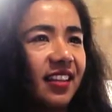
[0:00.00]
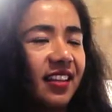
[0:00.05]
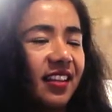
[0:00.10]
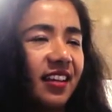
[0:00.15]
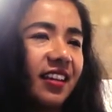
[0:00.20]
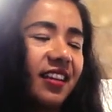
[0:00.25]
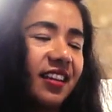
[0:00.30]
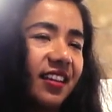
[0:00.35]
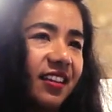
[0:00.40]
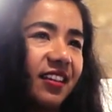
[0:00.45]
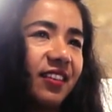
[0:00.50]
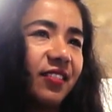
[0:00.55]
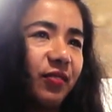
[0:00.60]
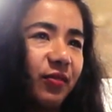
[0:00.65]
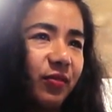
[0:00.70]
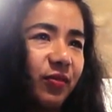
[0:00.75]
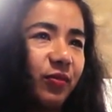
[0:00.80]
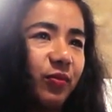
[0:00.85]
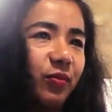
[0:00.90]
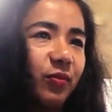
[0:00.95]
Like
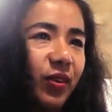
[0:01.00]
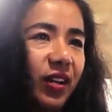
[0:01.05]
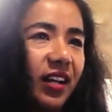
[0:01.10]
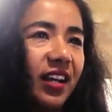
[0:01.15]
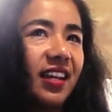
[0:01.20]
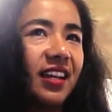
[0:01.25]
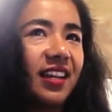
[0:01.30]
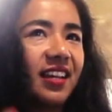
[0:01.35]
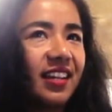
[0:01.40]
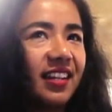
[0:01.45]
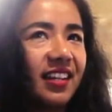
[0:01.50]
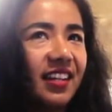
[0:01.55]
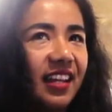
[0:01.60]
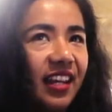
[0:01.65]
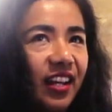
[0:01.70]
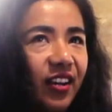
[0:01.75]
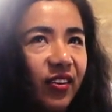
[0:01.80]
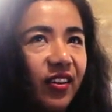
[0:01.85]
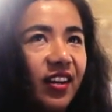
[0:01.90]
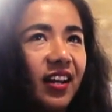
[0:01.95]
when I can
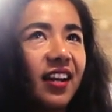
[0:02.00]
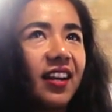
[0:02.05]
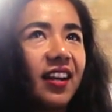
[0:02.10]
hear it